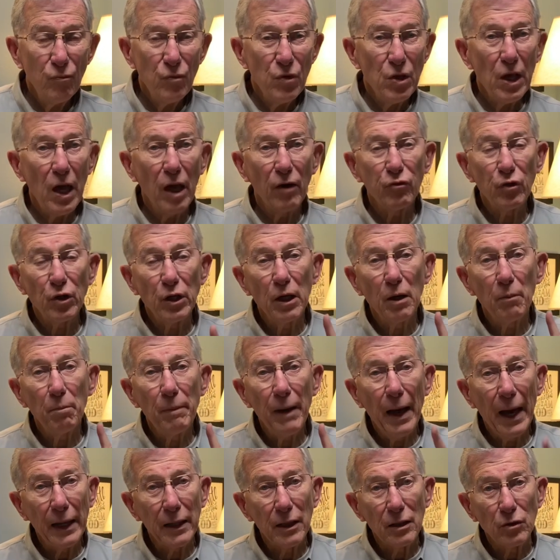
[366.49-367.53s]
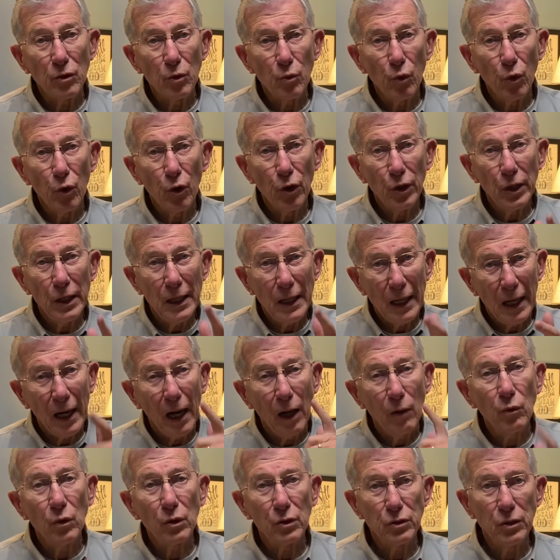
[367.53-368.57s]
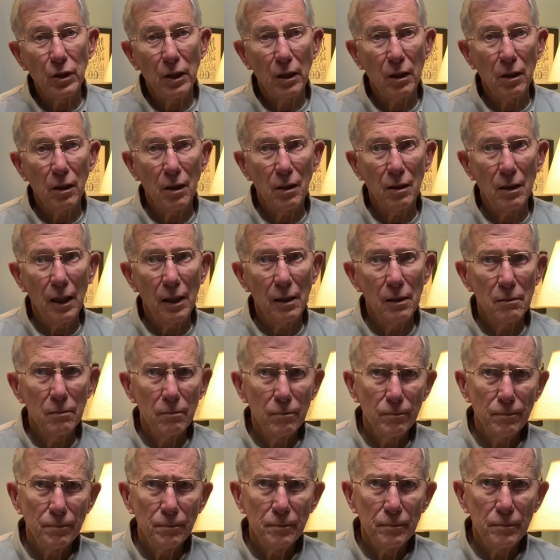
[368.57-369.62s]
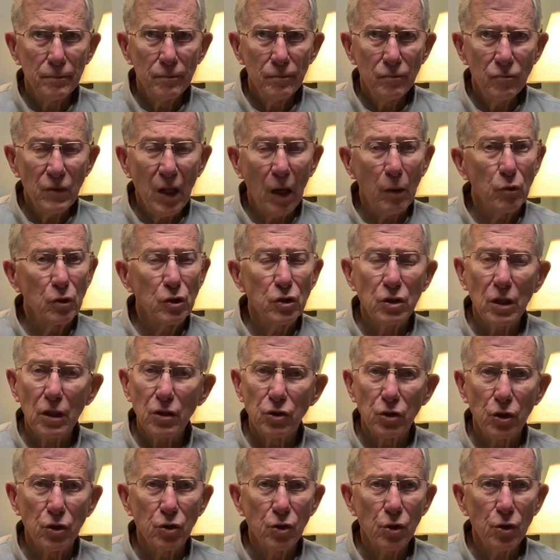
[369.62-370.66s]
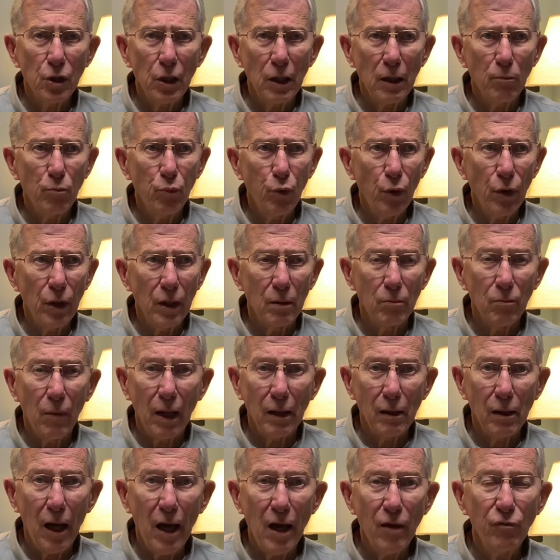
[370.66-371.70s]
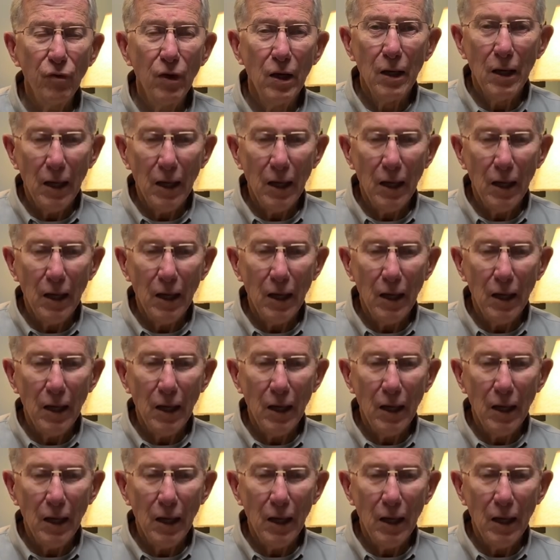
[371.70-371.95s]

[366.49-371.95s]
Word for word: You have to get back in the Word. And I will tell you that that was such a turning point in my life.